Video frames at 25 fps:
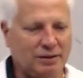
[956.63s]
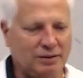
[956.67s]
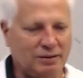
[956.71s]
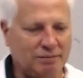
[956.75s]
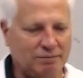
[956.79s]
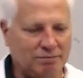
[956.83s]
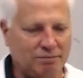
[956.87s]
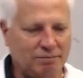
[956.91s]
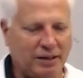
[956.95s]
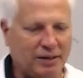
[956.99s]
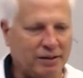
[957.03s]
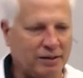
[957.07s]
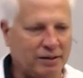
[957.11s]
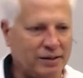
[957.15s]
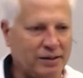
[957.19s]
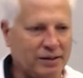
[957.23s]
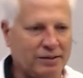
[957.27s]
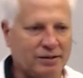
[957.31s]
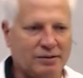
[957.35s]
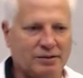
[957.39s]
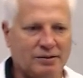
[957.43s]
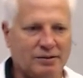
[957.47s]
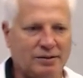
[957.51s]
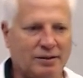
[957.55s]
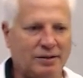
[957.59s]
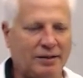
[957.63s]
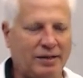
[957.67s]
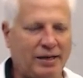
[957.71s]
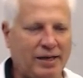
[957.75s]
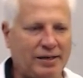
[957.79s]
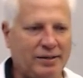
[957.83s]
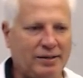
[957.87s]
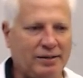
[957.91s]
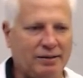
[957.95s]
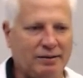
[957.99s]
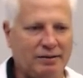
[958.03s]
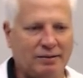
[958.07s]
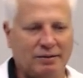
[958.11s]
bearings and
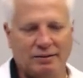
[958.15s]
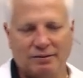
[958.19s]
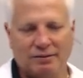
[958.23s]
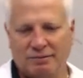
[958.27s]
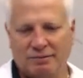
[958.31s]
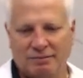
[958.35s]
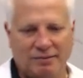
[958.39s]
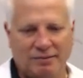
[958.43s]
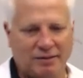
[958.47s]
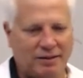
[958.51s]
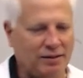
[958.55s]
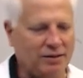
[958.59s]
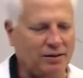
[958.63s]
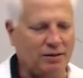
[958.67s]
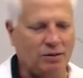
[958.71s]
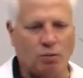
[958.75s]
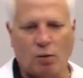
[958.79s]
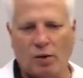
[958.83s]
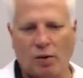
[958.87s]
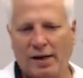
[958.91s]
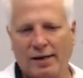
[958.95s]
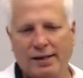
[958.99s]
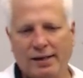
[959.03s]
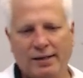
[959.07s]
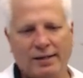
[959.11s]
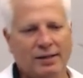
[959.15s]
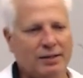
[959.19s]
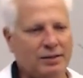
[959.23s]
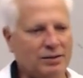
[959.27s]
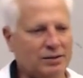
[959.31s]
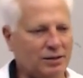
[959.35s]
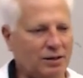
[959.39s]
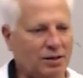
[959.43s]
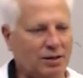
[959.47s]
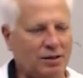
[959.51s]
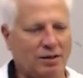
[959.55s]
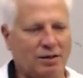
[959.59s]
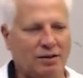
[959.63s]
any of the windings,
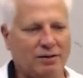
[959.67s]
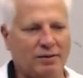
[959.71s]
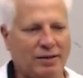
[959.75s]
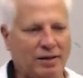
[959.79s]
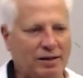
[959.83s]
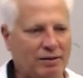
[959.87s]
all that